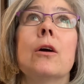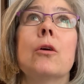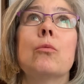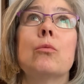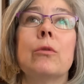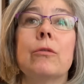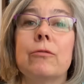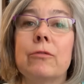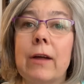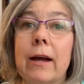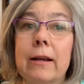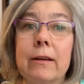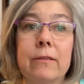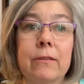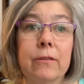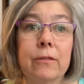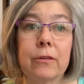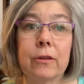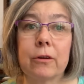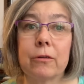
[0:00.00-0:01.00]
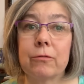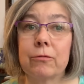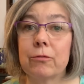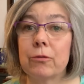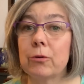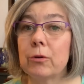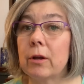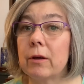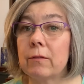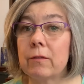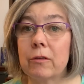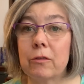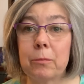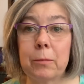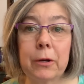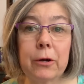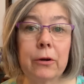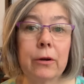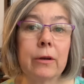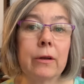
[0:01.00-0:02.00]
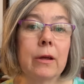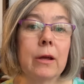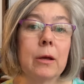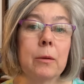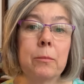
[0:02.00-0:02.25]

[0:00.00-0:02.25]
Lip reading: reflect the fruit of the Spirit,